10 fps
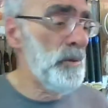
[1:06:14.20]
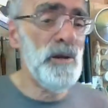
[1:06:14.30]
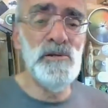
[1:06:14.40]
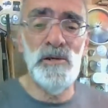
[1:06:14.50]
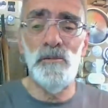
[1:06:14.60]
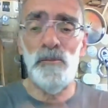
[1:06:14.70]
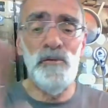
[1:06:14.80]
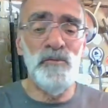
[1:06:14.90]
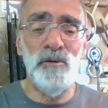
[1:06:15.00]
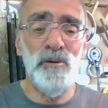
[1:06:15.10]
page come up in
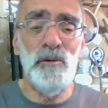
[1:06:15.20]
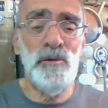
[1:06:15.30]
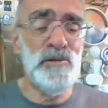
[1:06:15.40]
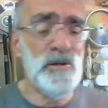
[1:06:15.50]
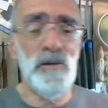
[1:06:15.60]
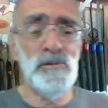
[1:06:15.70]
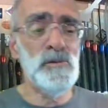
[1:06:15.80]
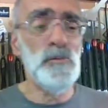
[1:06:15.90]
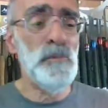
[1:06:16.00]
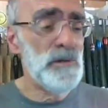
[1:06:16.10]
front of me, start
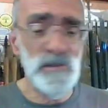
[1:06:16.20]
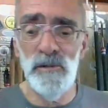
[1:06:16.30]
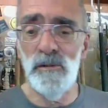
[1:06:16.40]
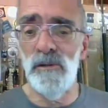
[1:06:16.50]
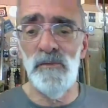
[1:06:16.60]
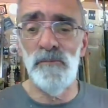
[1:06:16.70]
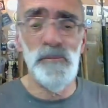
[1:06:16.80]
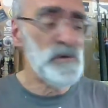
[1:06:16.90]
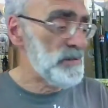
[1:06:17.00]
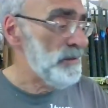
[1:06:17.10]
Zoom meeting, and I haven't
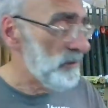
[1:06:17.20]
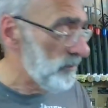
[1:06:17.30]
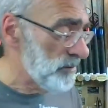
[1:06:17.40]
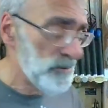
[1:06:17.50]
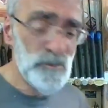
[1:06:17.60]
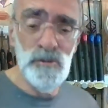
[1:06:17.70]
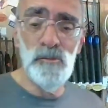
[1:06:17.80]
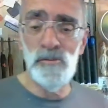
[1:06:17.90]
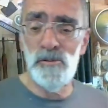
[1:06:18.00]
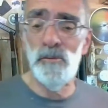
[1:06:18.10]
pressed anything, so I don't
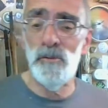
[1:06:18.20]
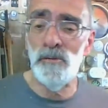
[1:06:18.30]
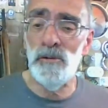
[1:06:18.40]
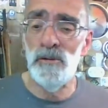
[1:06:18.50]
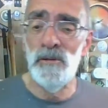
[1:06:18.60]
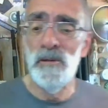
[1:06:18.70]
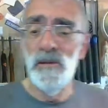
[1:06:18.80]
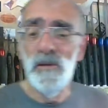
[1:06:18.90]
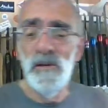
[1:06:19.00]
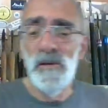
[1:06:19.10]
know what's going on here.
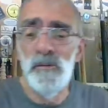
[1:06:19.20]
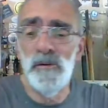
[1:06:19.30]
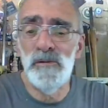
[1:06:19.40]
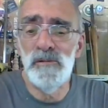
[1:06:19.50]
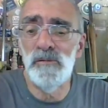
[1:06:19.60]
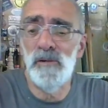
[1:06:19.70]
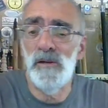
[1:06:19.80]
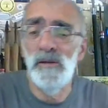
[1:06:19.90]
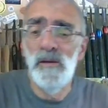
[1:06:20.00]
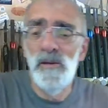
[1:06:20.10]
Right, okay.
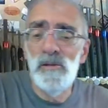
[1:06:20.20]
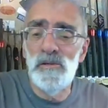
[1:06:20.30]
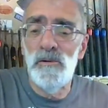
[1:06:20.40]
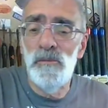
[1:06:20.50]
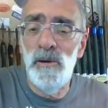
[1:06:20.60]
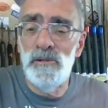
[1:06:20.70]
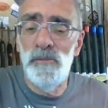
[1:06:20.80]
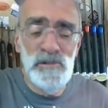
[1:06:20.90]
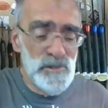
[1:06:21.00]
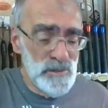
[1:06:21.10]
Sorry, back to
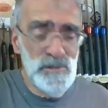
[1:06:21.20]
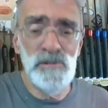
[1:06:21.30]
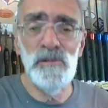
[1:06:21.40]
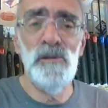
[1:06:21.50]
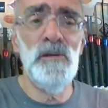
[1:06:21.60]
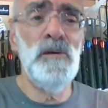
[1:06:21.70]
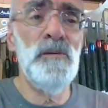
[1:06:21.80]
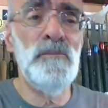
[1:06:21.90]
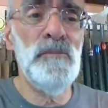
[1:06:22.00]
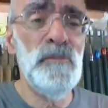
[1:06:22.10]
business.
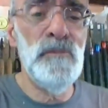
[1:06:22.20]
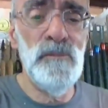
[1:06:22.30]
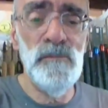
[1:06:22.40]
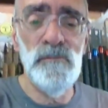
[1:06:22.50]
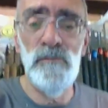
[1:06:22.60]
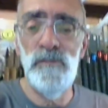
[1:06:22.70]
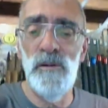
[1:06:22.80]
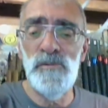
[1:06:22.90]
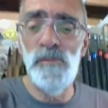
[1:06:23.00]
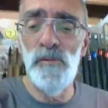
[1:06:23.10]
Um,
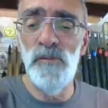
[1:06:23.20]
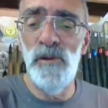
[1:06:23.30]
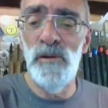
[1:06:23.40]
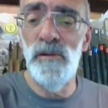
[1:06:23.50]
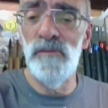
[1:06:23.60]
lost my thread